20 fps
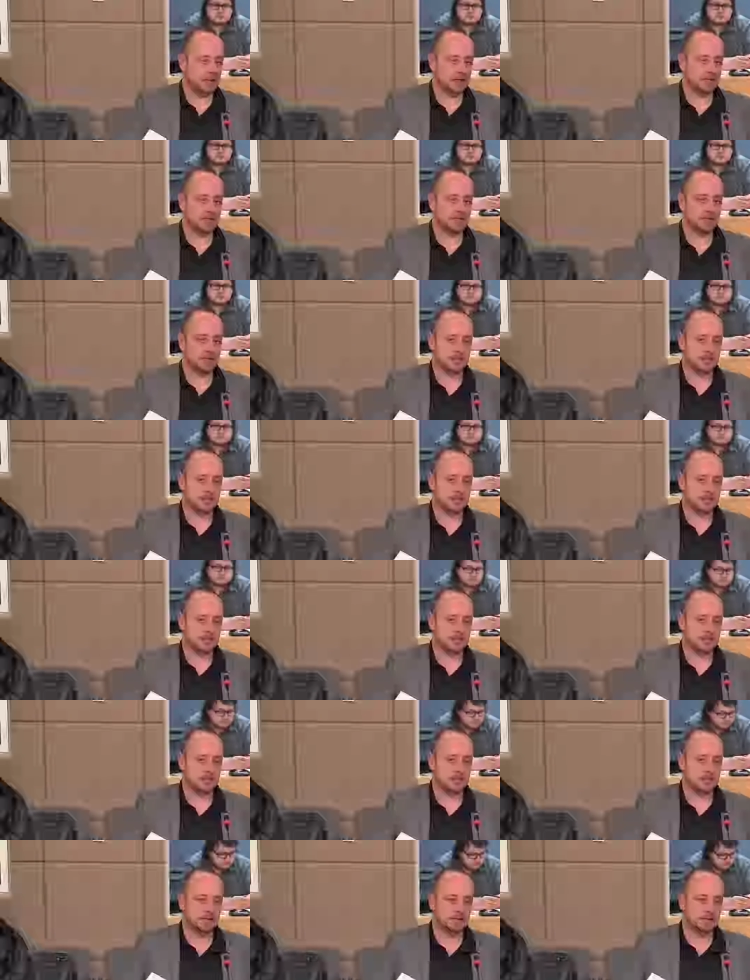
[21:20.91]
I talked about when
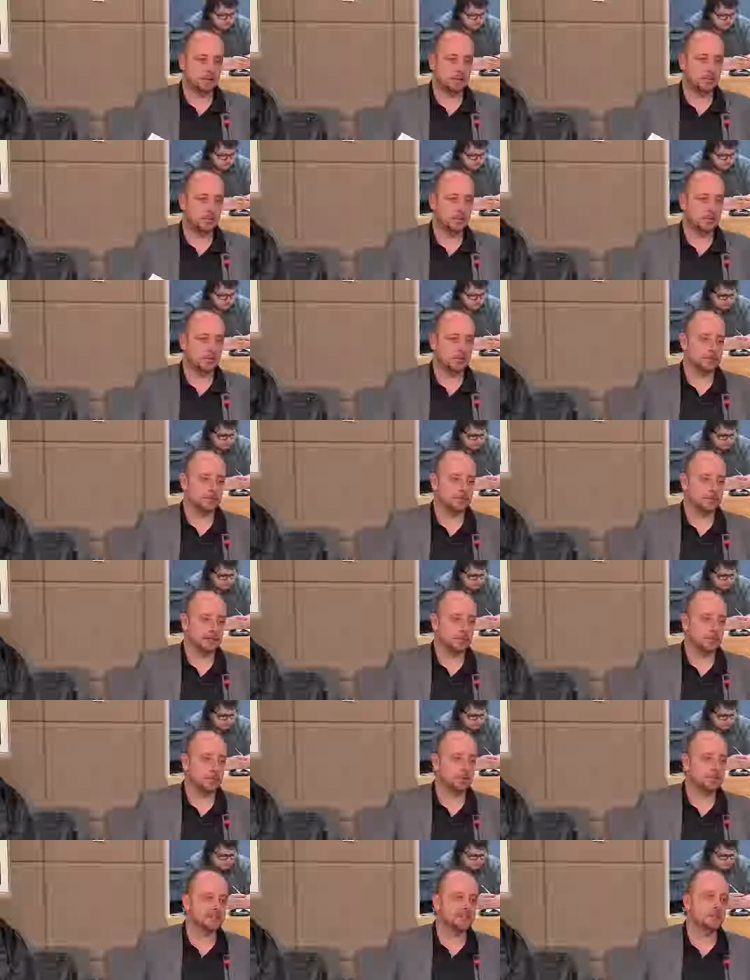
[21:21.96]
they decided to set up a
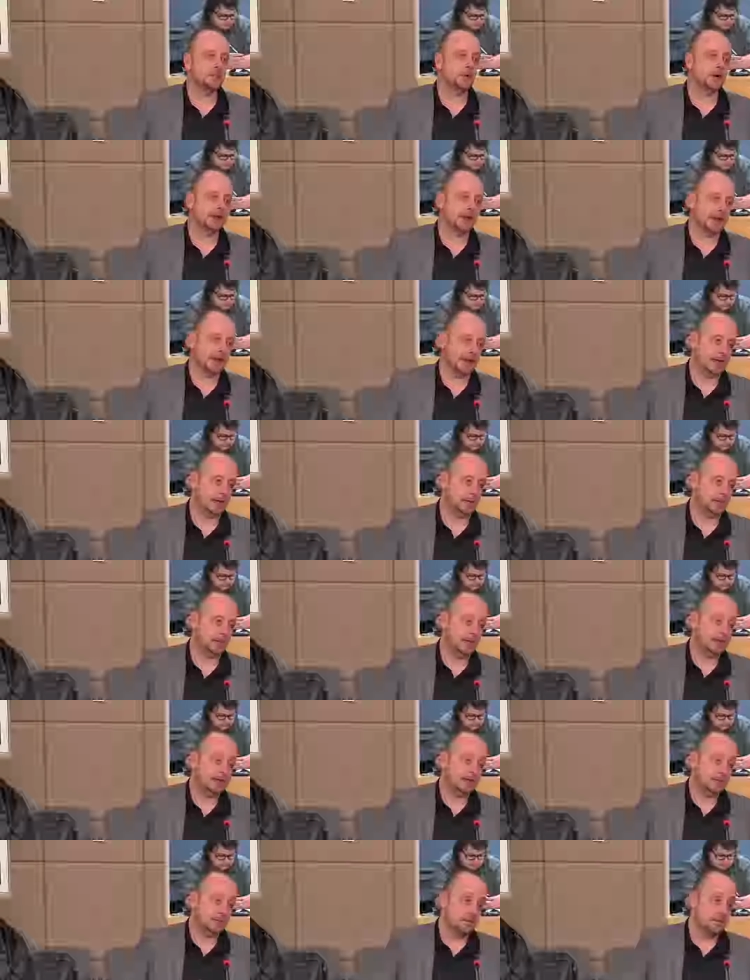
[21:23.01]
system up,
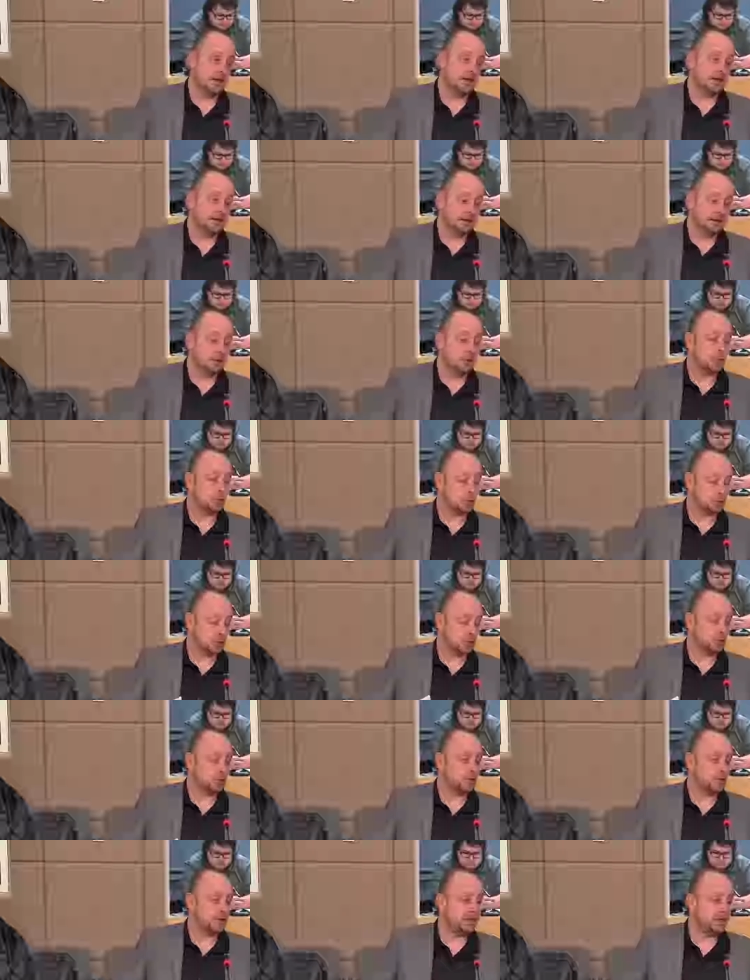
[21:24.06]
it wasn't
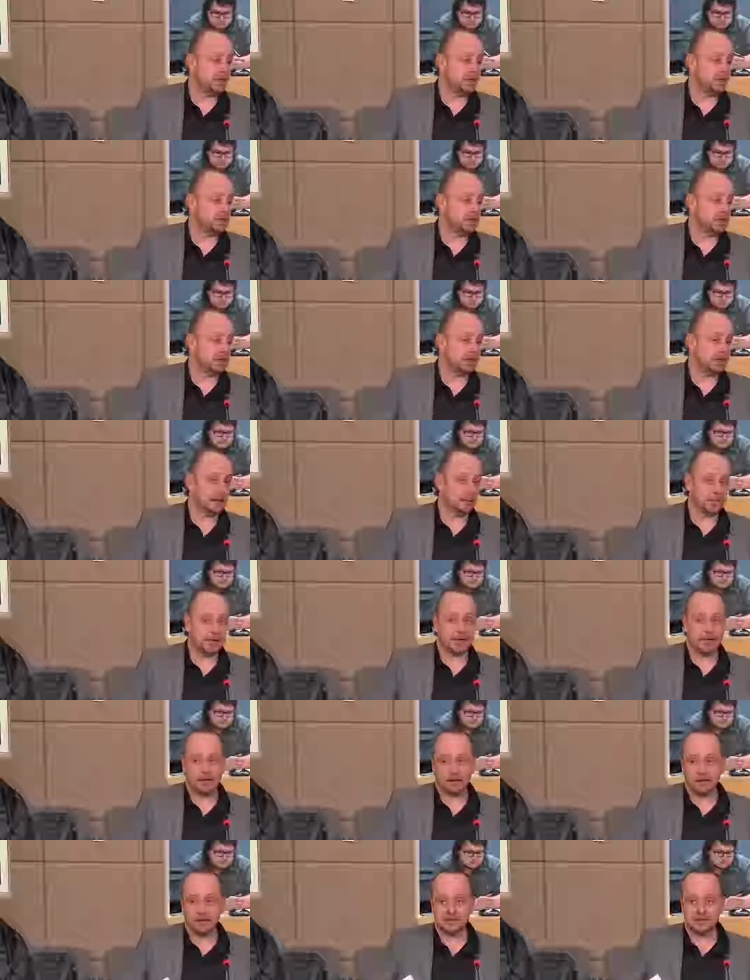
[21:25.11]
pleasant. But
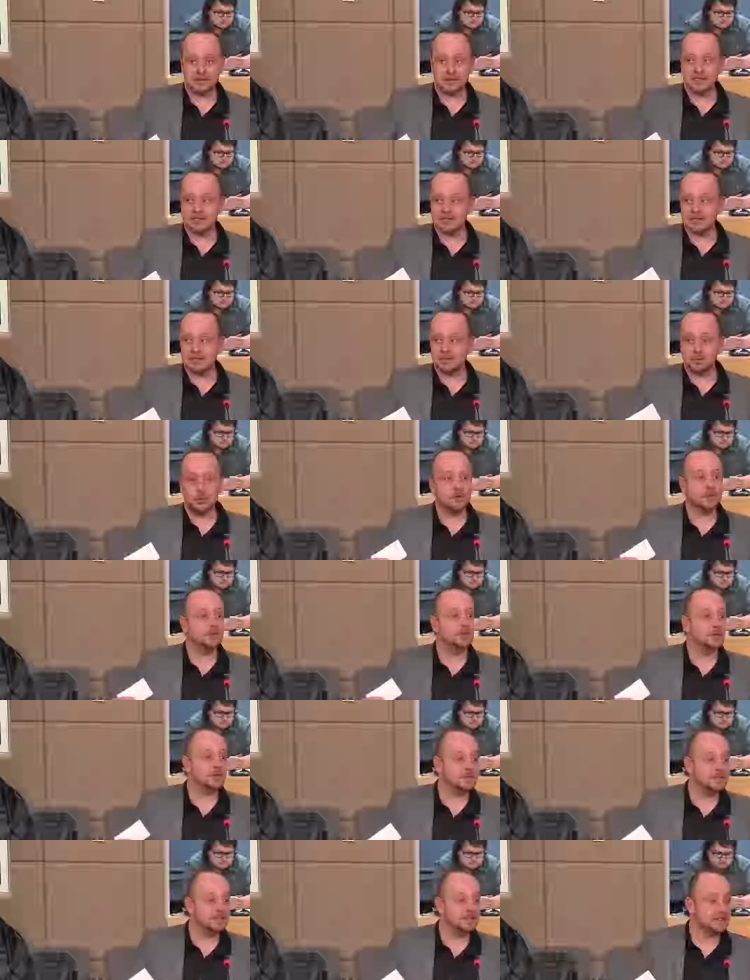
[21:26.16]
today,
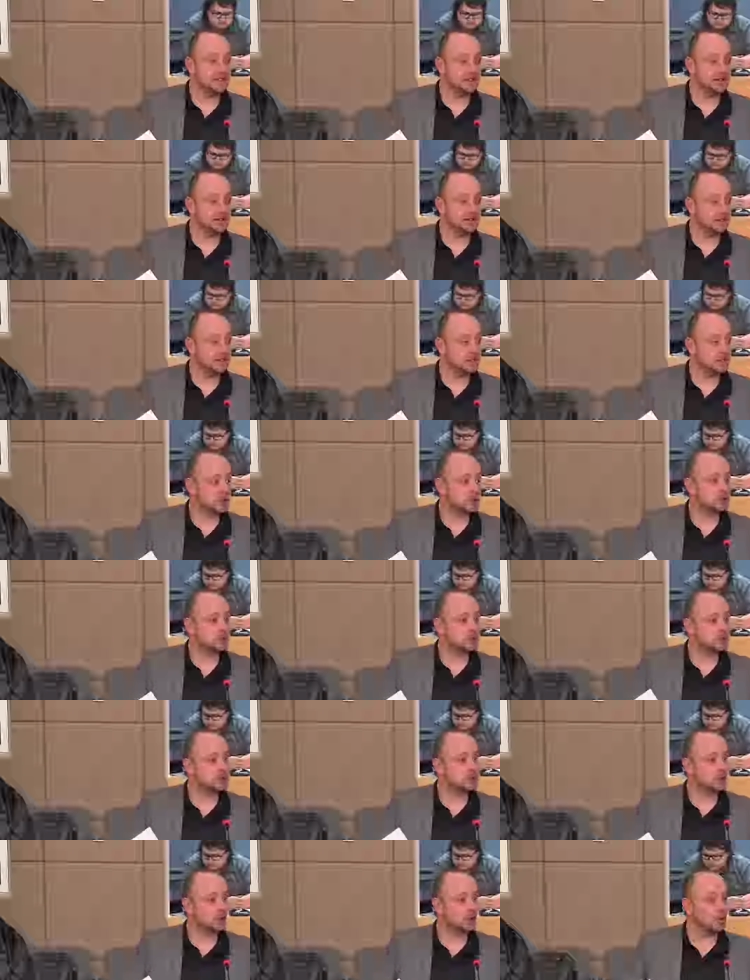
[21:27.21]
those people,
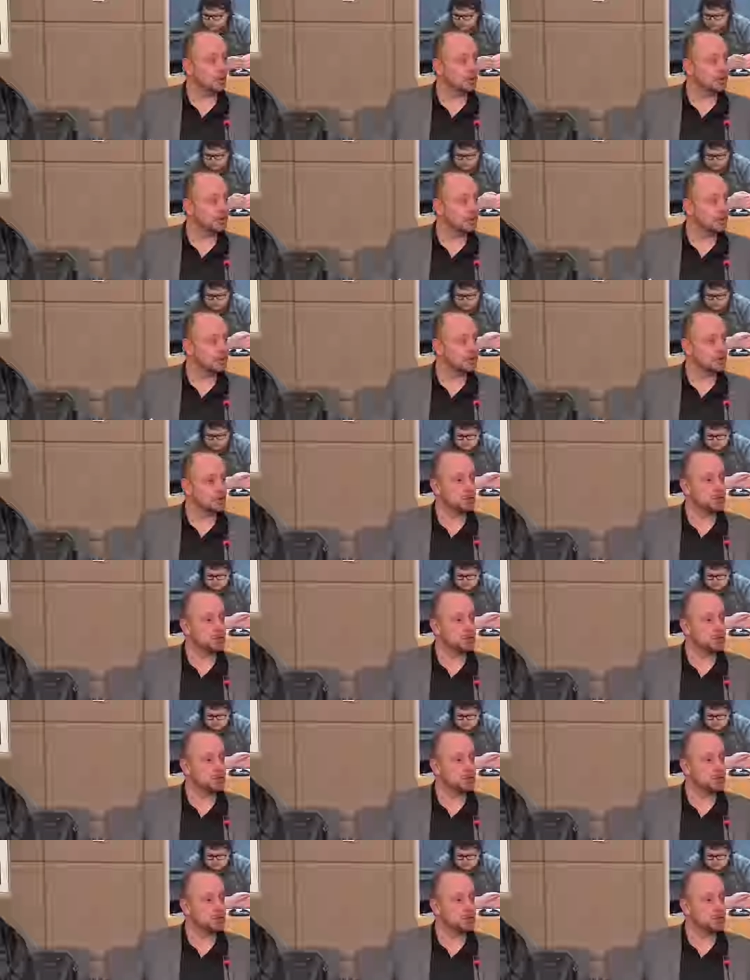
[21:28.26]
you know, after 7,